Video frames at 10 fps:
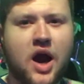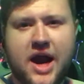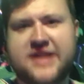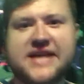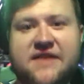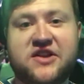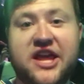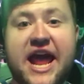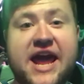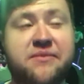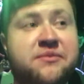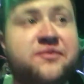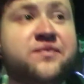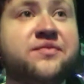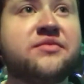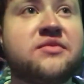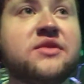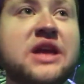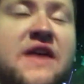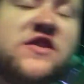right, it's after the game.
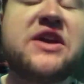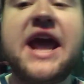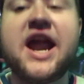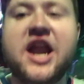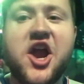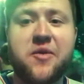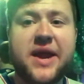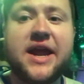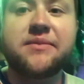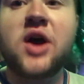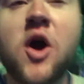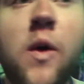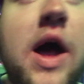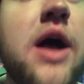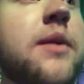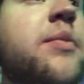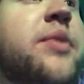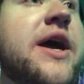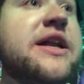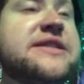If you can't hear me, oh well,
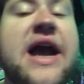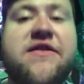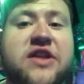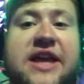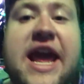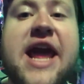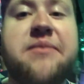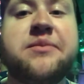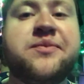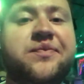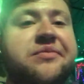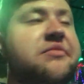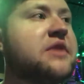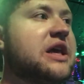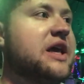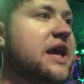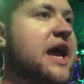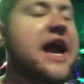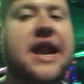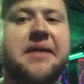but it's after the game.
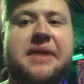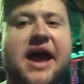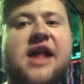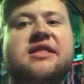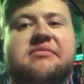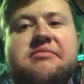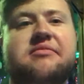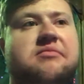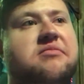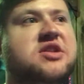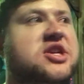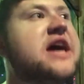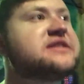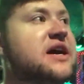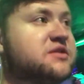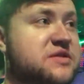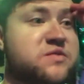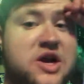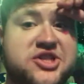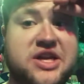And I'm at the Jazzhaus
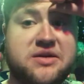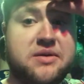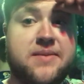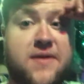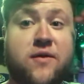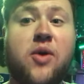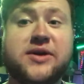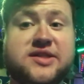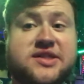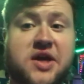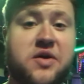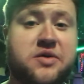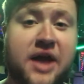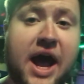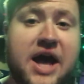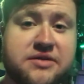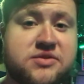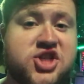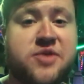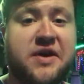watching a performance, so yeah,
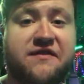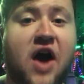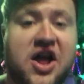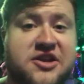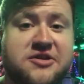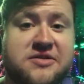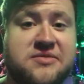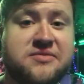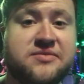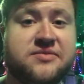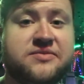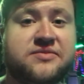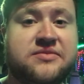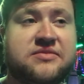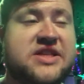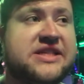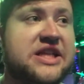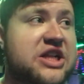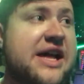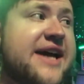should be fun. Just a
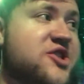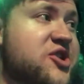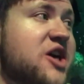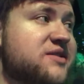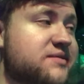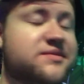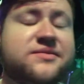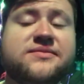little extra.